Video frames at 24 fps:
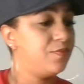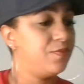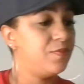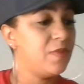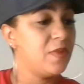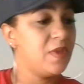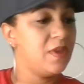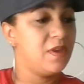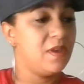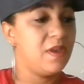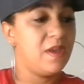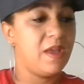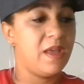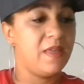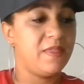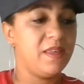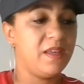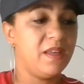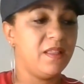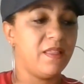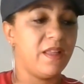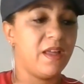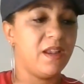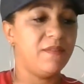I
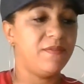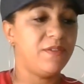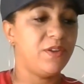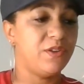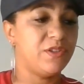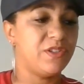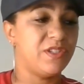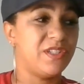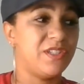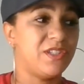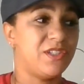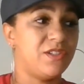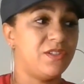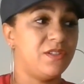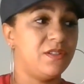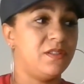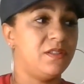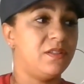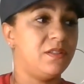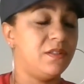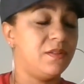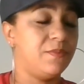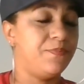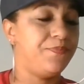think a lot of you just,
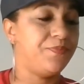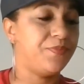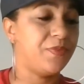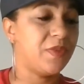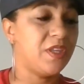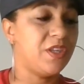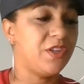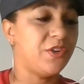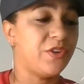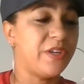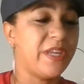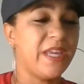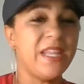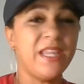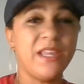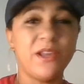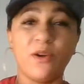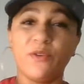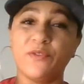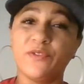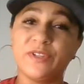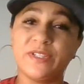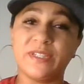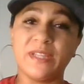you're getting
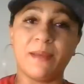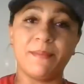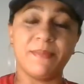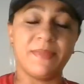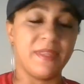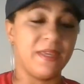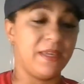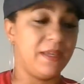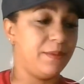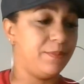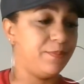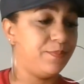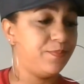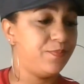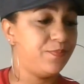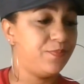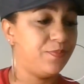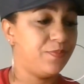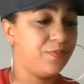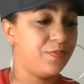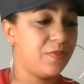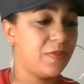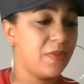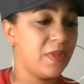over something
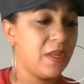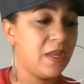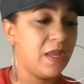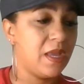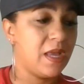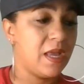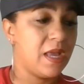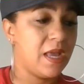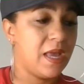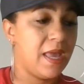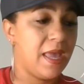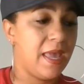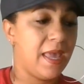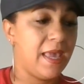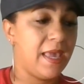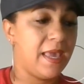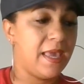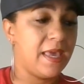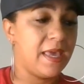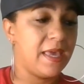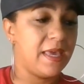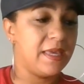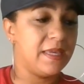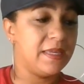
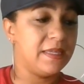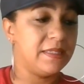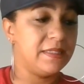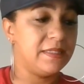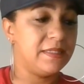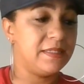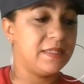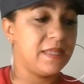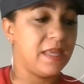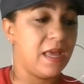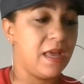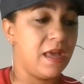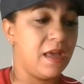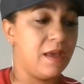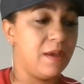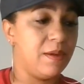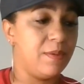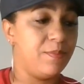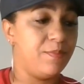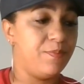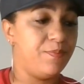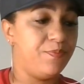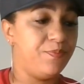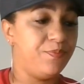and
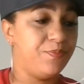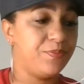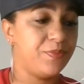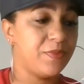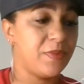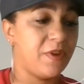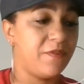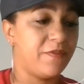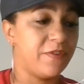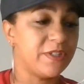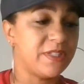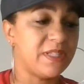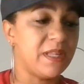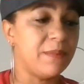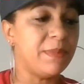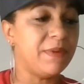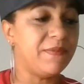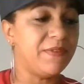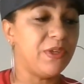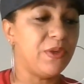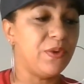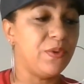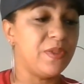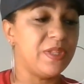um, for some
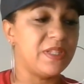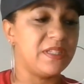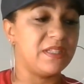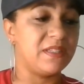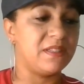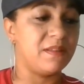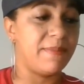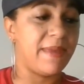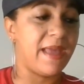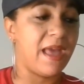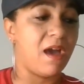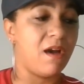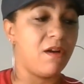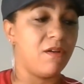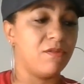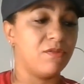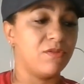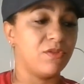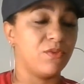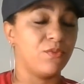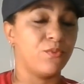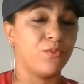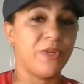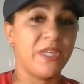of you, this is
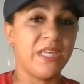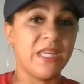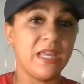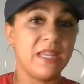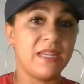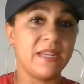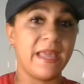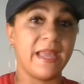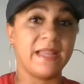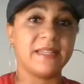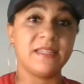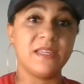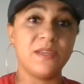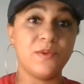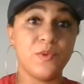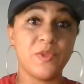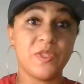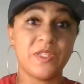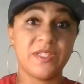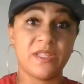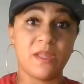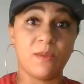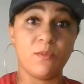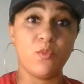about reconnecting with
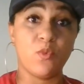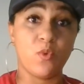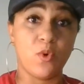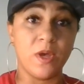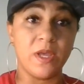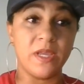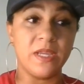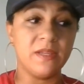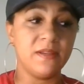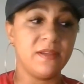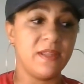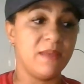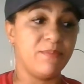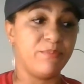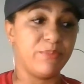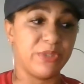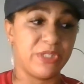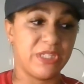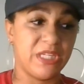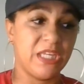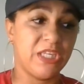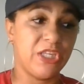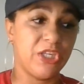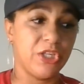someone in
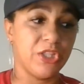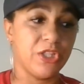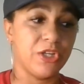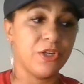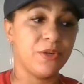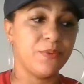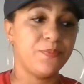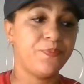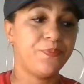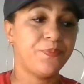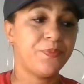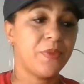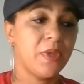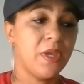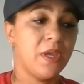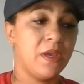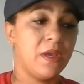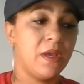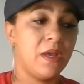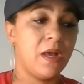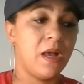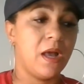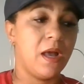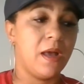particular,
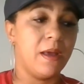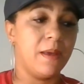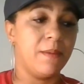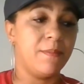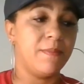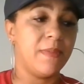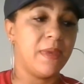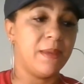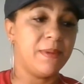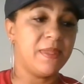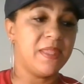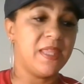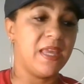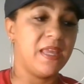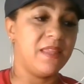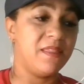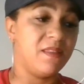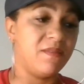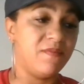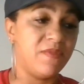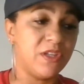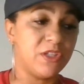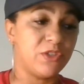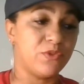um, maybe the
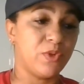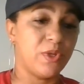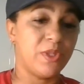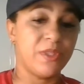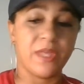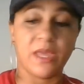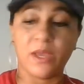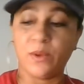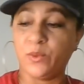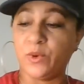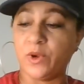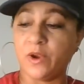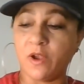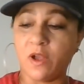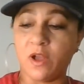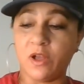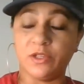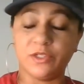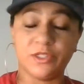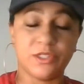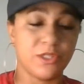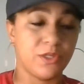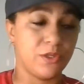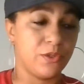individual that we're
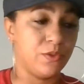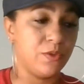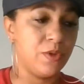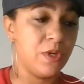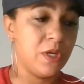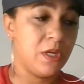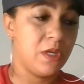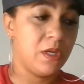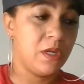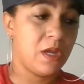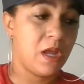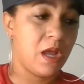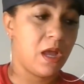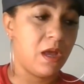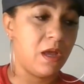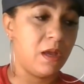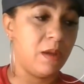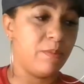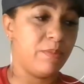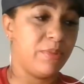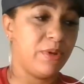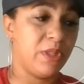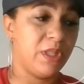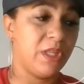also
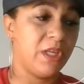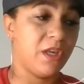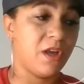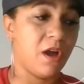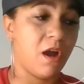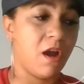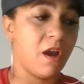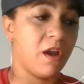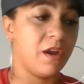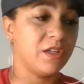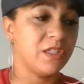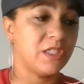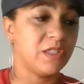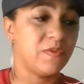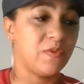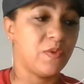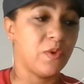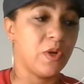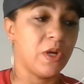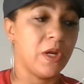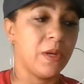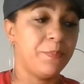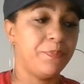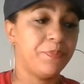uh, pulling cards
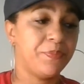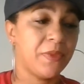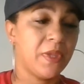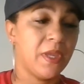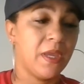for.